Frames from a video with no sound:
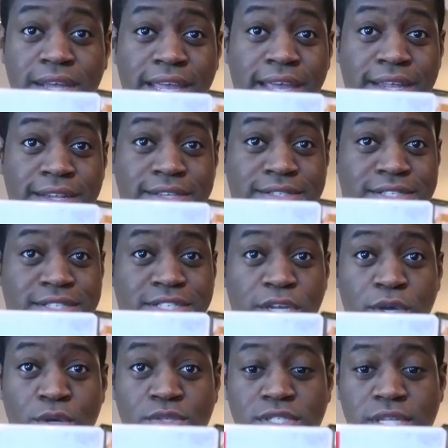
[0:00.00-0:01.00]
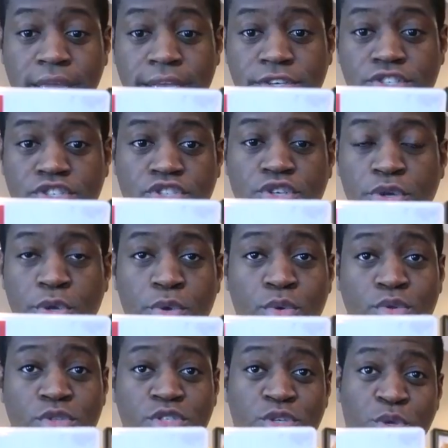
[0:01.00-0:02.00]
It still stays
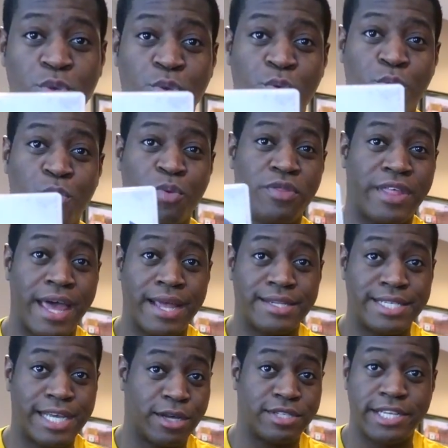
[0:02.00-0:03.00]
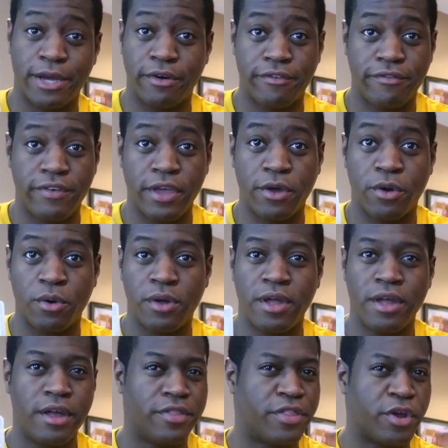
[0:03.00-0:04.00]
true to that Telltale feel.
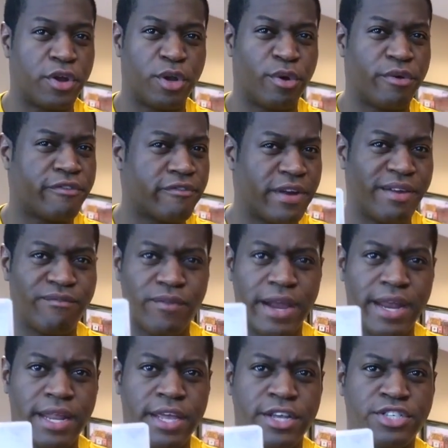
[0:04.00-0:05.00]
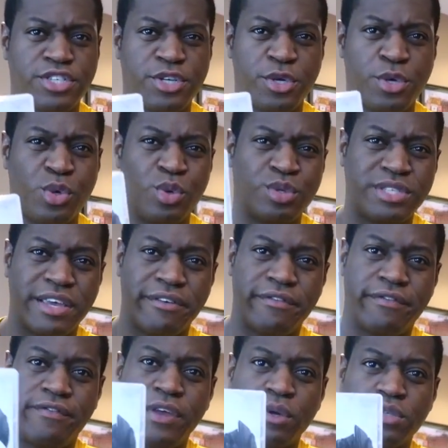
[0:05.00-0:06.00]
There are no frame rate issues. It
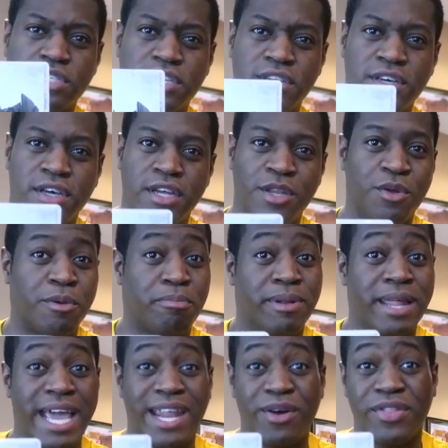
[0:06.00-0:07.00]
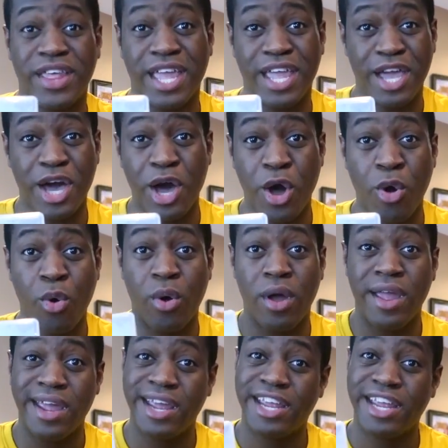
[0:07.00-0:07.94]
feels good. You can play it on the go.